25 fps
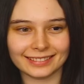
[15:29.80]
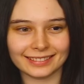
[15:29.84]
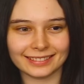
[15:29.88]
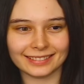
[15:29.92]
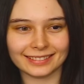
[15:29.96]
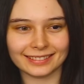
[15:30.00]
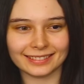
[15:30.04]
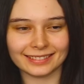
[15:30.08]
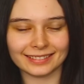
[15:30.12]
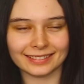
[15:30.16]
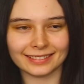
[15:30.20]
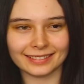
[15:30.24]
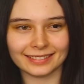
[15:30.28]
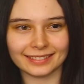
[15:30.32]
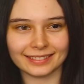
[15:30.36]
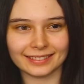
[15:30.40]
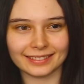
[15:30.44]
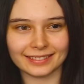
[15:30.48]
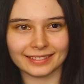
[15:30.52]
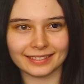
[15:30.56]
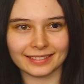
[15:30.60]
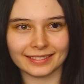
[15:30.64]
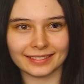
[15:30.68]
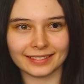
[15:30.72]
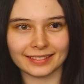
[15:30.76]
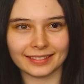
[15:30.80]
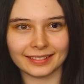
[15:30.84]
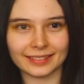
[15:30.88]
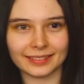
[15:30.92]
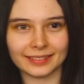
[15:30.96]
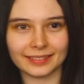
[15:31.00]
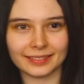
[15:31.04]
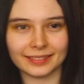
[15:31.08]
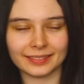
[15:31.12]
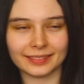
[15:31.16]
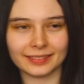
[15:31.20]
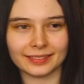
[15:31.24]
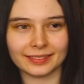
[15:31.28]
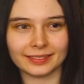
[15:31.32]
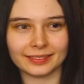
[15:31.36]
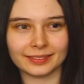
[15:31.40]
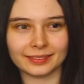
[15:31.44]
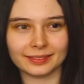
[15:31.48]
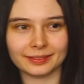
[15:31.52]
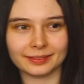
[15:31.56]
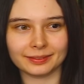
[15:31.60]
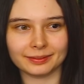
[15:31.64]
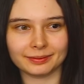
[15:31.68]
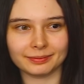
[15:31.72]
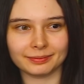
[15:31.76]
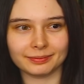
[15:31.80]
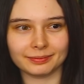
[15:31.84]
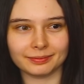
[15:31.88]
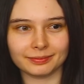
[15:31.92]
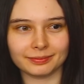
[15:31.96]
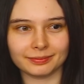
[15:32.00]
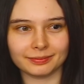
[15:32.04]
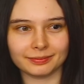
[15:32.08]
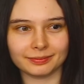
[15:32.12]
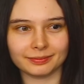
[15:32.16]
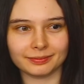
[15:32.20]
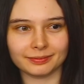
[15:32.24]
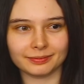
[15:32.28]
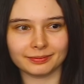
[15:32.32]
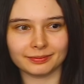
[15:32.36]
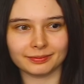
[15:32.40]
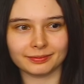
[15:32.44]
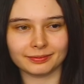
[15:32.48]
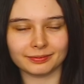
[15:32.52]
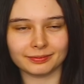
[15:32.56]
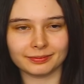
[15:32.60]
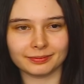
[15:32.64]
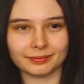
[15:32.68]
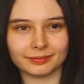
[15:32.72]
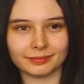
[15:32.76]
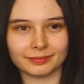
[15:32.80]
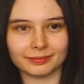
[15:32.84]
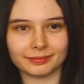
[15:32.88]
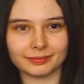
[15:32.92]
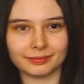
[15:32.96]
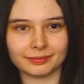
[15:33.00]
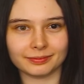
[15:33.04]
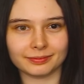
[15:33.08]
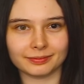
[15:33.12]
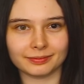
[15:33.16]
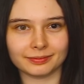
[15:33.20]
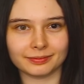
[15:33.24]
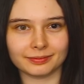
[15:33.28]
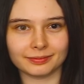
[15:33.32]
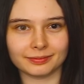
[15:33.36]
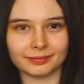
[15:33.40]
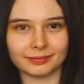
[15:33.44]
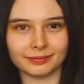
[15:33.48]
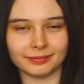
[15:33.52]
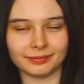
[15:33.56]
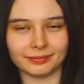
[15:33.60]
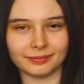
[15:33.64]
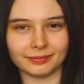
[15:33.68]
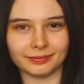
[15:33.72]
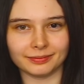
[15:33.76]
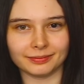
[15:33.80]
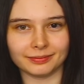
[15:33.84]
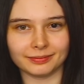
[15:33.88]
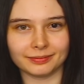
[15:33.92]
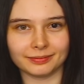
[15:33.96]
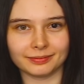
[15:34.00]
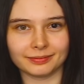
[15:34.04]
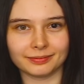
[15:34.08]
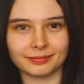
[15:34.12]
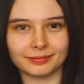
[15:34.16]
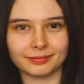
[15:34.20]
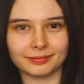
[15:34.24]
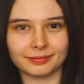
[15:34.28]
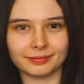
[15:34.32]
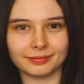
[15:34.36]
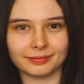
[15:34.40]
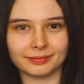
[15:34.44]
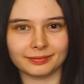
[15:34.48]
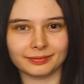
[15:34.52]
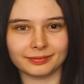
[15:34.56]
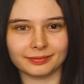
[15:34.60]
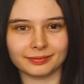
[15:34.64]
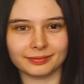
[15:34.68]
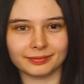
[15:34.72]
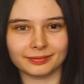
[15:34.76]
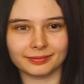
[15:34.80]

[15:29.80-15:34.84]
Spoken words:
(not speaking)